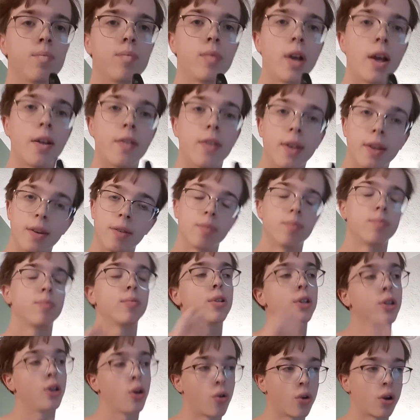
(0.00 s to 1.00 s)
And then
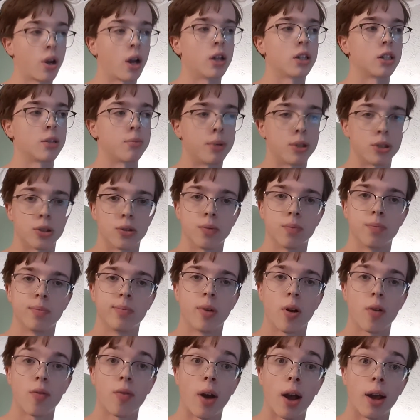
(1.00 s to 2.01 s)
going on to measure
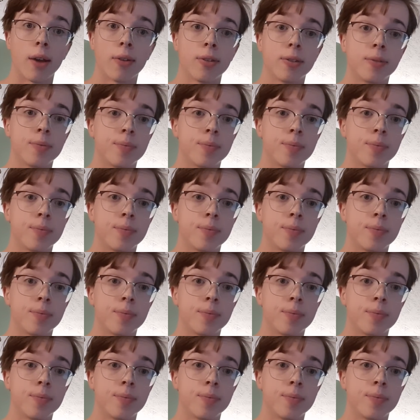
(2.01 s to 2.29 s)
5.